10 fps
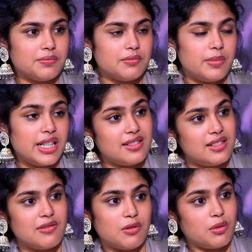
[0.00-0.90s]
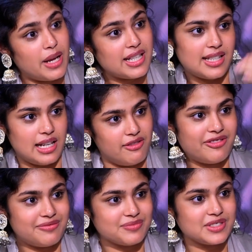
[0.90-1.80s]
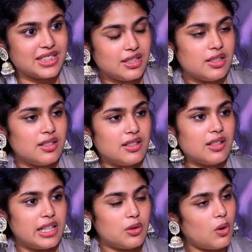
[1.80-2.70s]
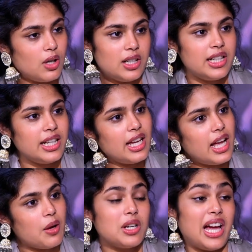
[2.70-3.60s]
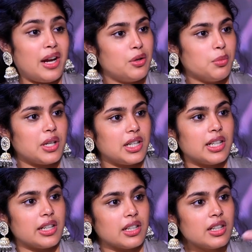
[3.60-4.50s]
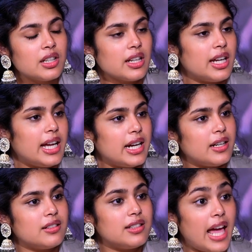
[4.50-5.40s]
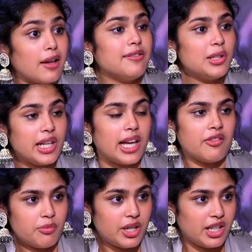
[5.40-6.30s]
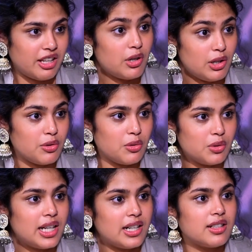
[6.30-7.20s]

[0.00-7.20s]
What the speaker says: pedestal for myself. That quality I would like to maintain. And thankfully I have been able to do that